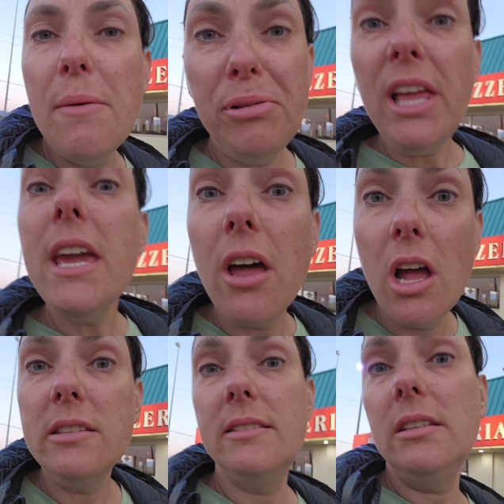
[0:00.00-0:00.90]
They play
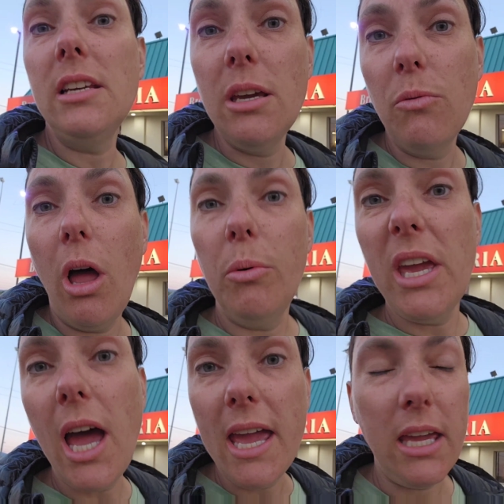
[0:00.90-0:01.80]
constantly while
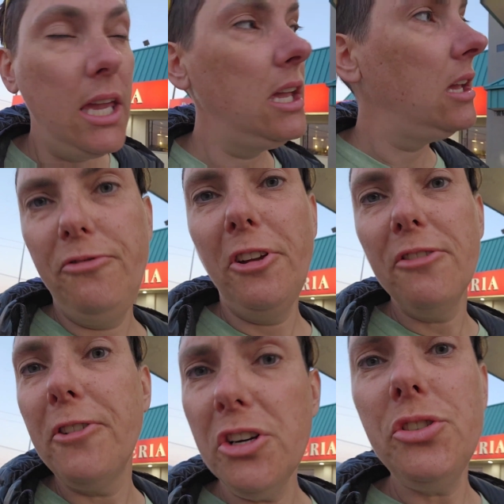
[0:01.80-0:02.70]
we hike. For
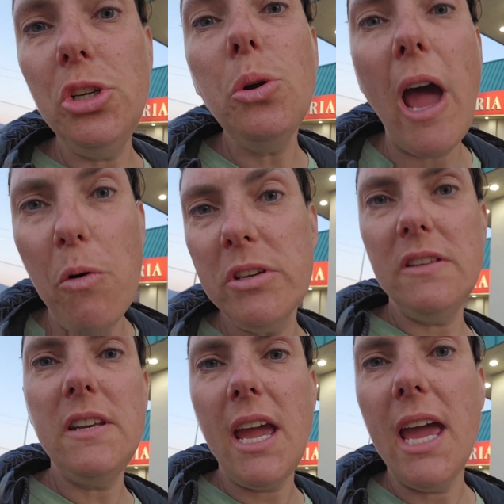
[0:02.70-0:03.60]
the first two hours
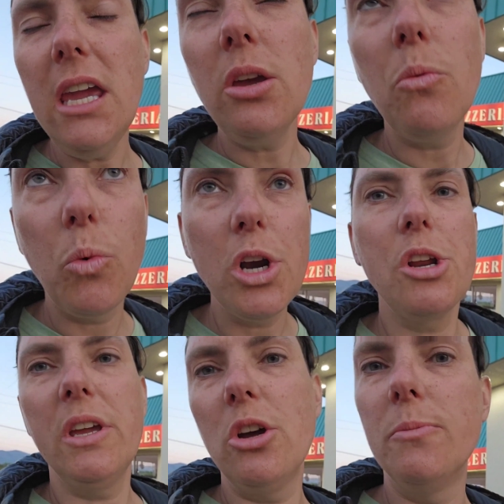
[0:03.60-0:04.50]
of the day, we're
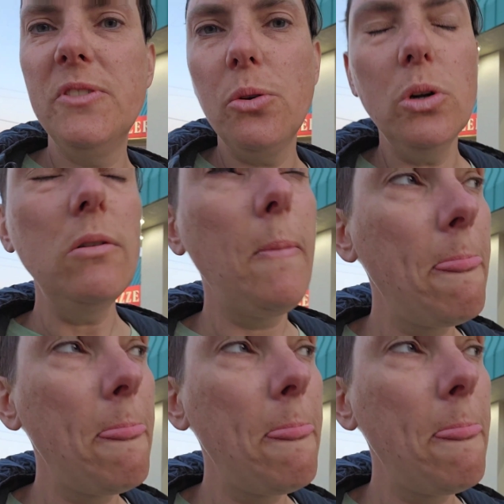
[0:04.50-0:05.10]
doing homeschool